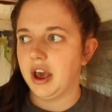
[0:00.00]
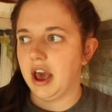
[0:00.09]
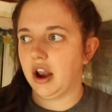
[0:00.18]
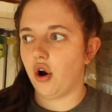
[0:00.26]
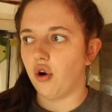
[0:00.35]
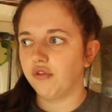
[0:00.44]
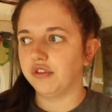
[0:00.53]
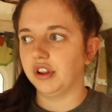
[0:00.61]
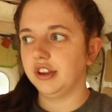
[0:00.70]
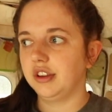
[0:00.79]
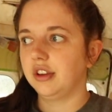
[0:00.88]
and
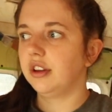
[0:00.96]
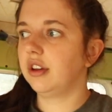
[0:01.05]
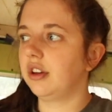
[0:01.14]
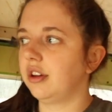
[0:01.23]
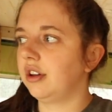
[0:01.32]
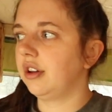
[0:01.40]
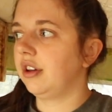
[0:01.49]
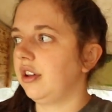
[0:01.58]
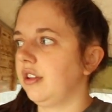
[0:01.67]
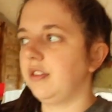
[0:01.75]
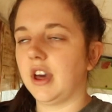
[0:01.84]
hopefully
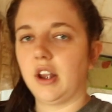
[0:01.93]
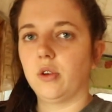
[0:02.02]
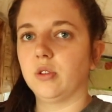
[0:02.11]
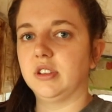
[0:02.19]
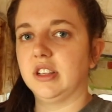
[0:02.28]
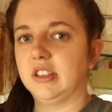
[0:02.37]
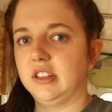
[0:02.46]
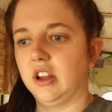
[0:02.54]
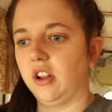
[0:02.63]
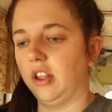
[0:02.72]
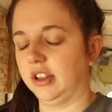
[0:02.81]
that holds it
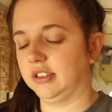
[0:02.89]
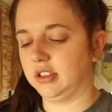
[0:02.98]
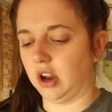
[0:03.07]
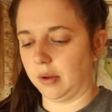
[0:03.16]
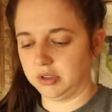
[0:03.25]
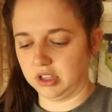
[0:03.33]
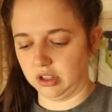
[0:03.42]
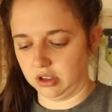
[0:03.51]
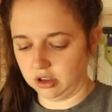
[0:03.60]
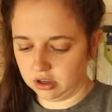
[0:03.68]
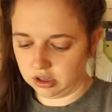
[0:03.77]
still and stops the